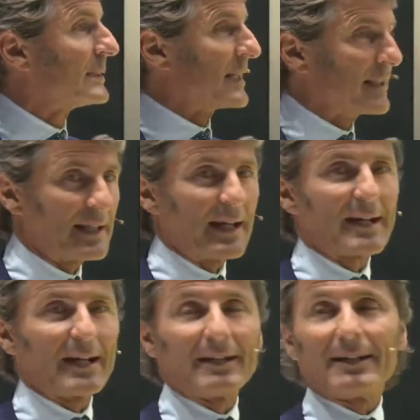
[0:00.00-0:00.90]

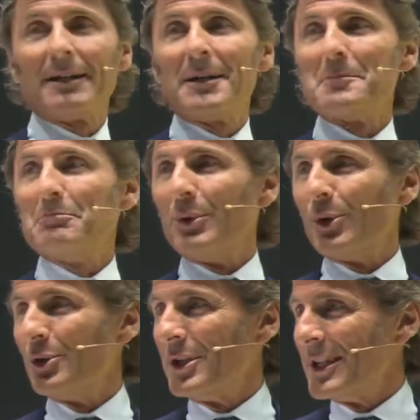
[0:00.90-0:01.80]
Sant'Agata
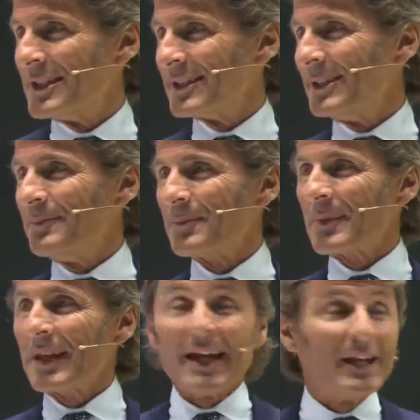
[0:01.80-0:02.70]
Bolognese.
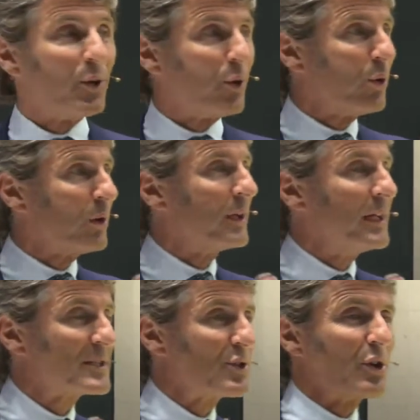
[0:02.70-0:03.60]
And all
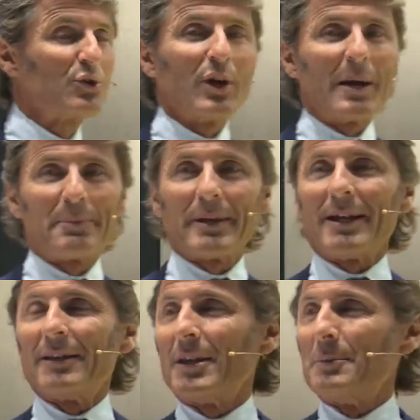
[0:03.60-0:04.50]
is going to happen
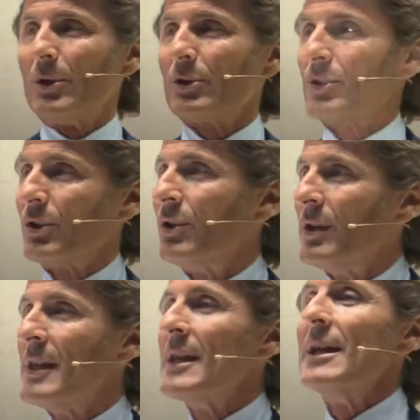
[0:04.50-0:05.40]
under the motto
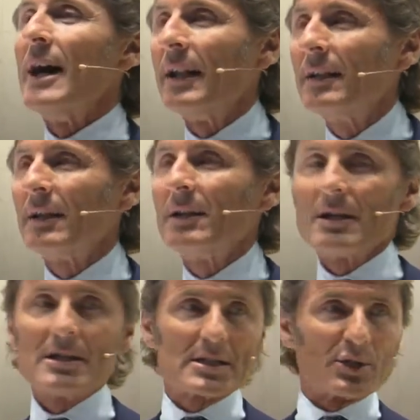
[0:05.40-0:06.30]
100
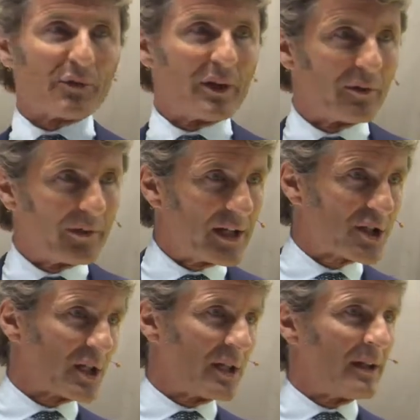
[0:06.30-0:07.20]
years of
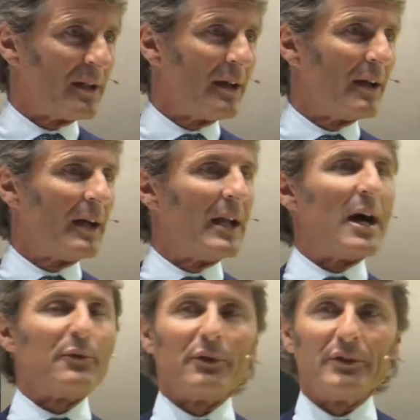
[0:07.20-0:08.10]
innovation in
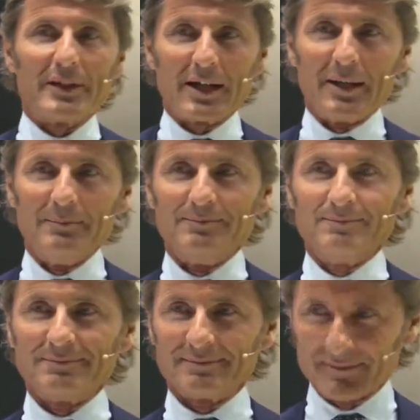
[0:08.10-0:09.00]
half of the time.
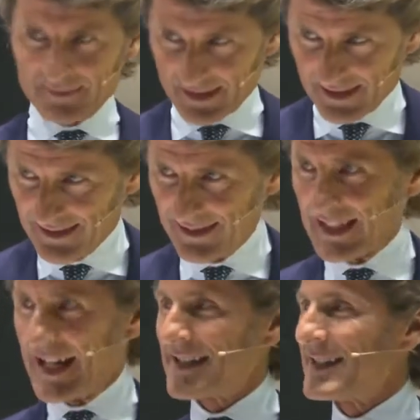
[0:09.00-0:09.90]

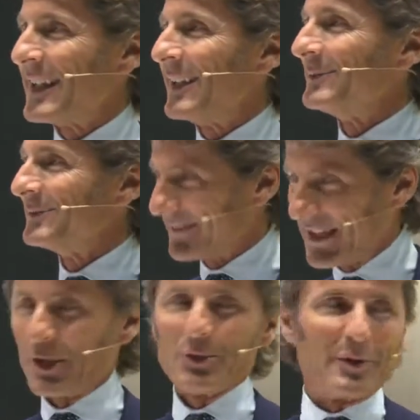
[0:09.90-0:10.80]
Grazie.
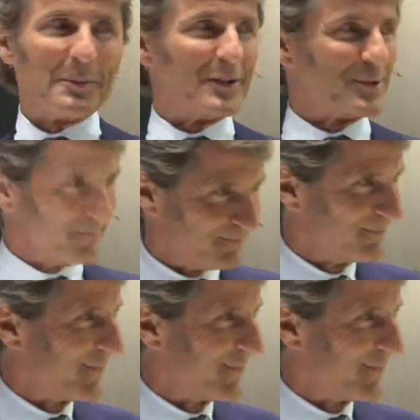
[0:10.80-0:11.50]
Thank you very much.